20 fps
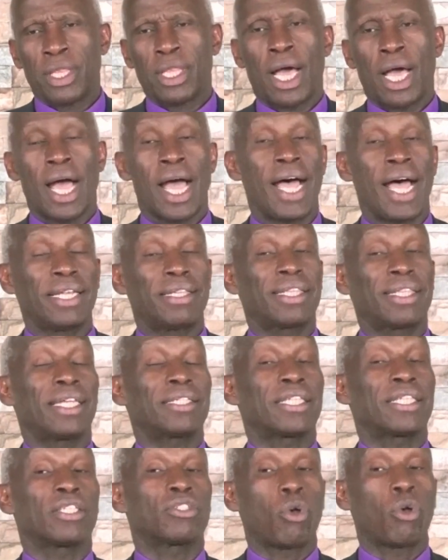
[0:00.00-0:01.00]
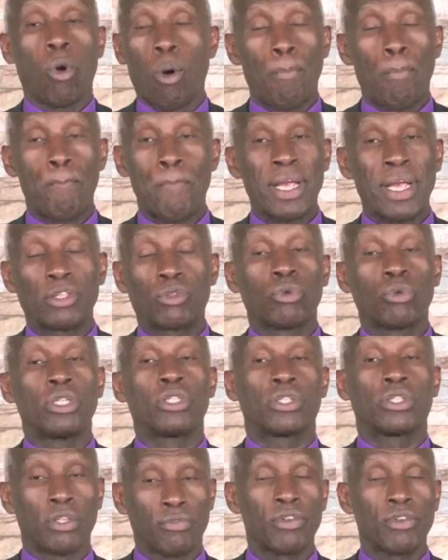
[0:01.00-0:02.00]
A heart that is open to
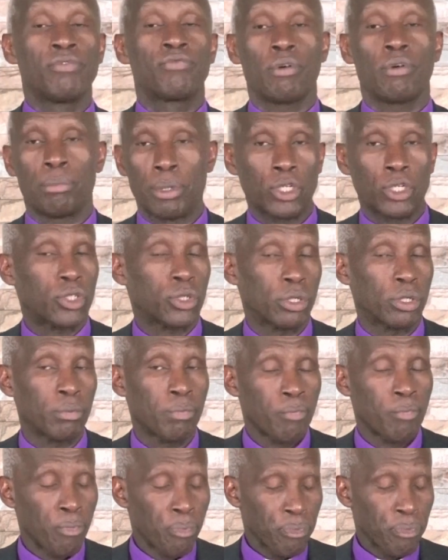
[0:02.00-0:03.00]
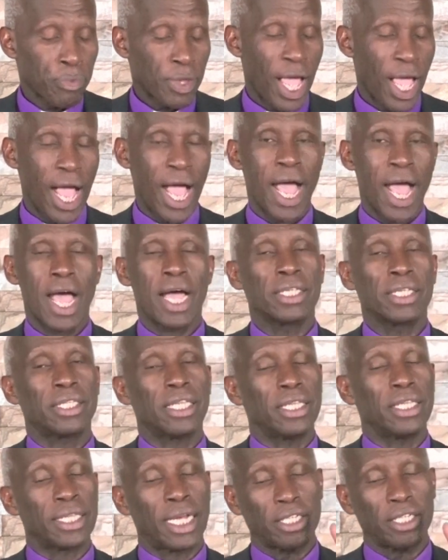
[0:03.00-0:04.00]
receive information. A
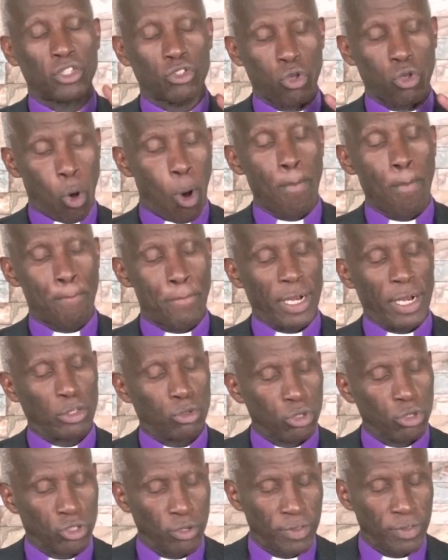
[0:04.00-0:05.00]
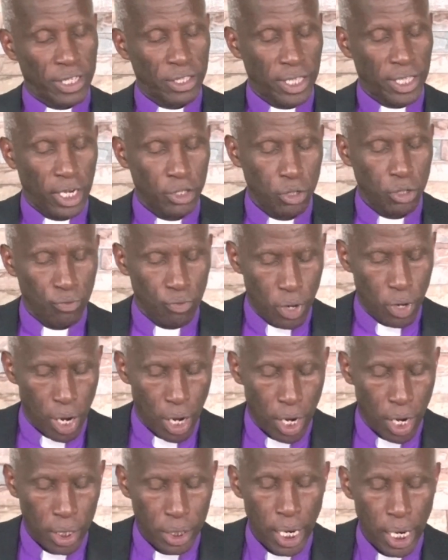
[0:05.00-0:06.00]
heart that is open to receive the touch of
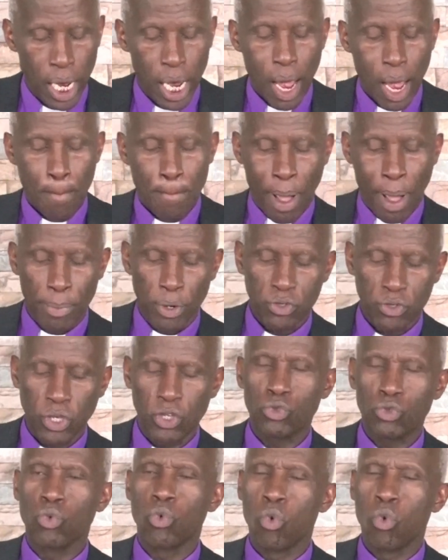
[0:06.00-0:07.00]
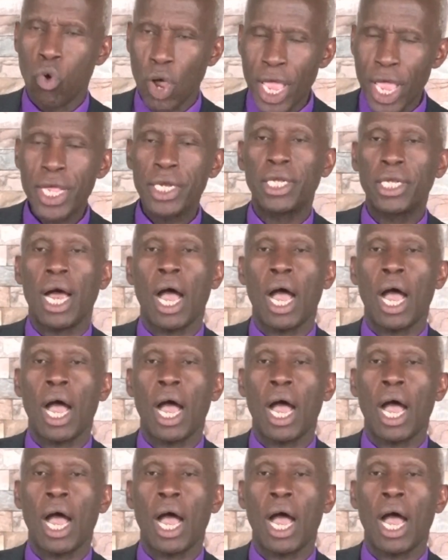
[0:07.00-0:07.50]
God. Bible says, wait